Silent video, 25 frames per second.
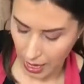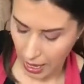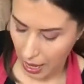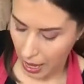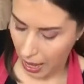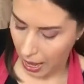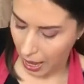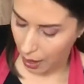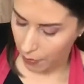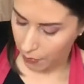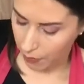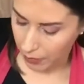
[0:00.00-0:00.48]

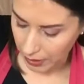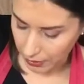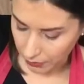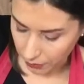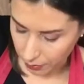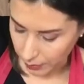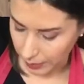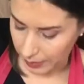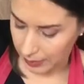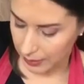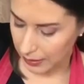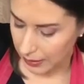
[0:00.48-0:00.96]
and believe
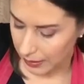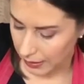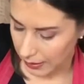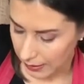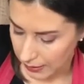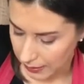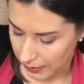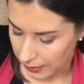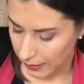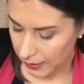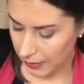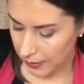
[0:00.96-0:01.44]
me,
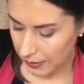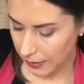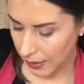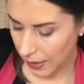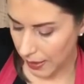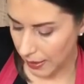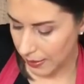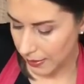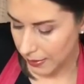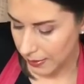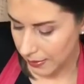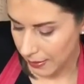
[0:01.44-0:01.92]
this is
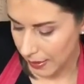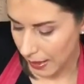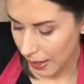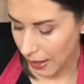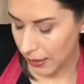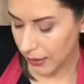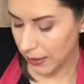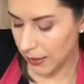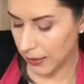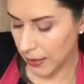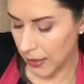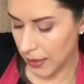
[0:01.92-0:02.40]

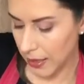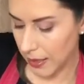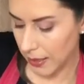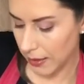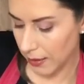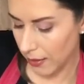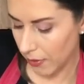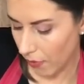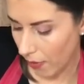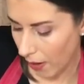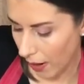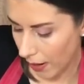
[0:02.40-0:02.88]
exactly
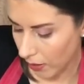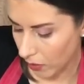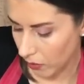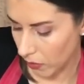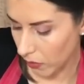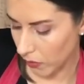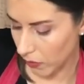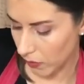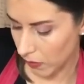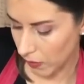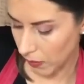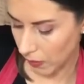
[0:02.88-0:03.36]
the right
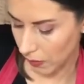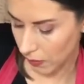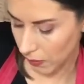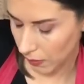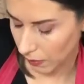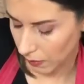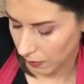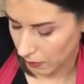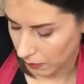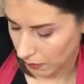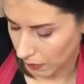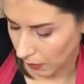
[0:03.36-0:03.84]

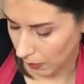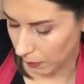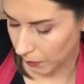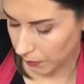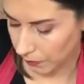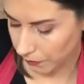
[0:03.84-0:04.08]
consistency.